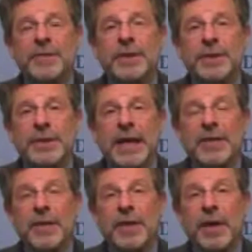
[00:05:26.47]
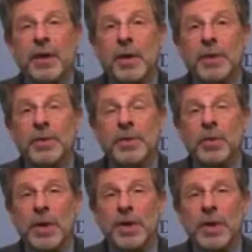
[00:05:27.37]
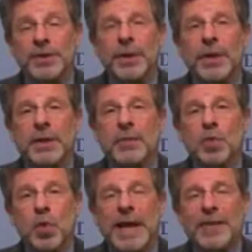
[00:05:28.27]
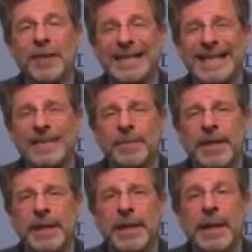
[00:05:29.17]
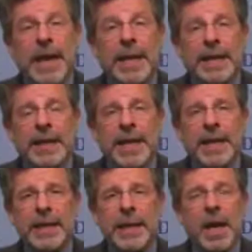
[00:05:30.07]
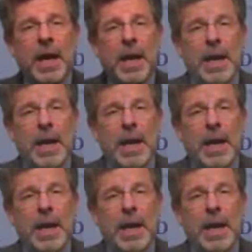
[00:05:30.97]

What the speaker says: have to decide that they are going to be with us to root out the Taliban and Al-Qaeda.